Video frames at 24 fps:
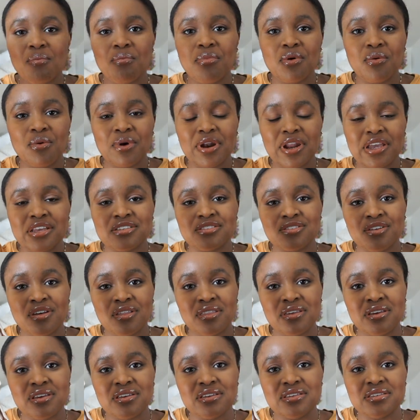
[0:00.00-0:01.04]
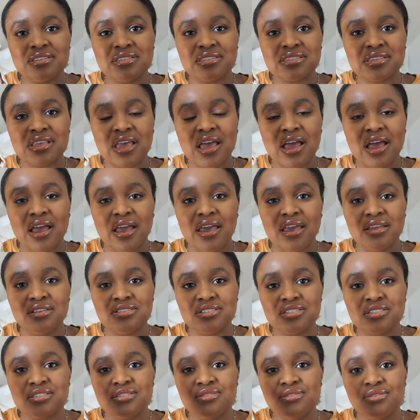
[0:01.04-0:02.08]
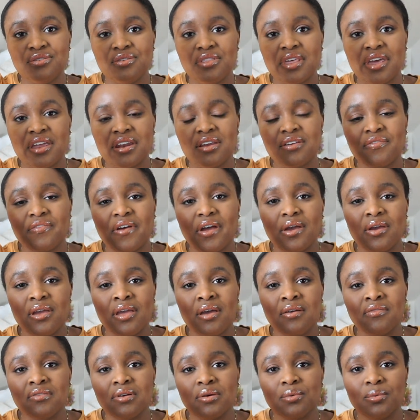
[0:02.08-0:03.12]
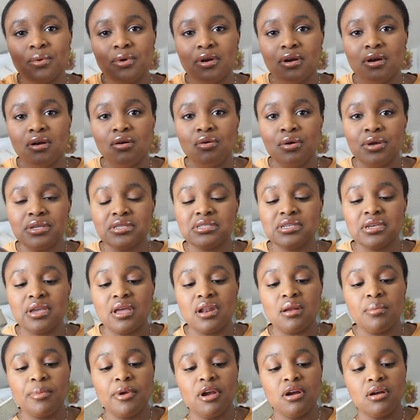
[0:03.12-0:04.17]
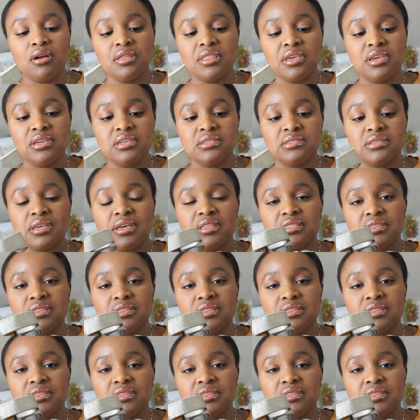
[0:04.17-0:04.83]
But when I saw these, I just knew that if I ever were going to get a pair of these, that